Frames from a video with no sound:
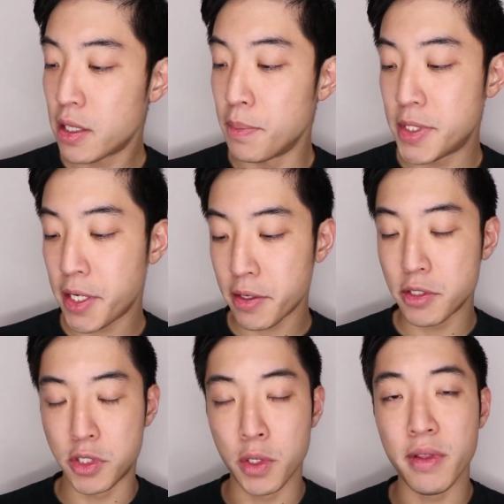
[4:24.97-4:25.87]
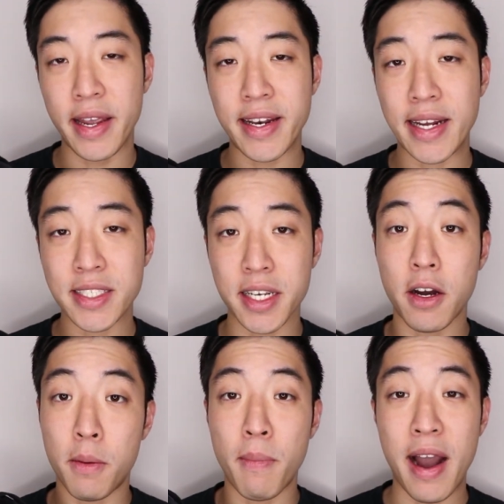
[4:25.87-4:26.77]
The materials do lay nicely
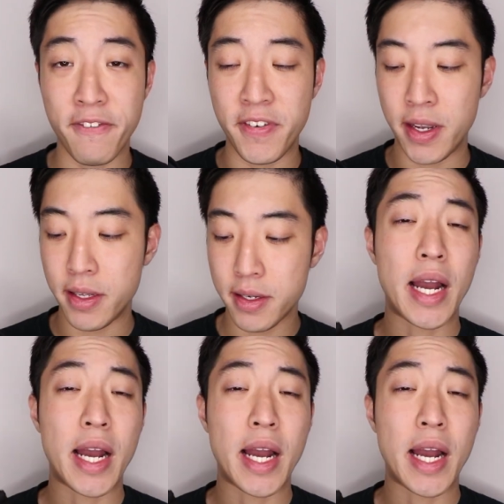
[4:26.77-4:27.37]
on my feet.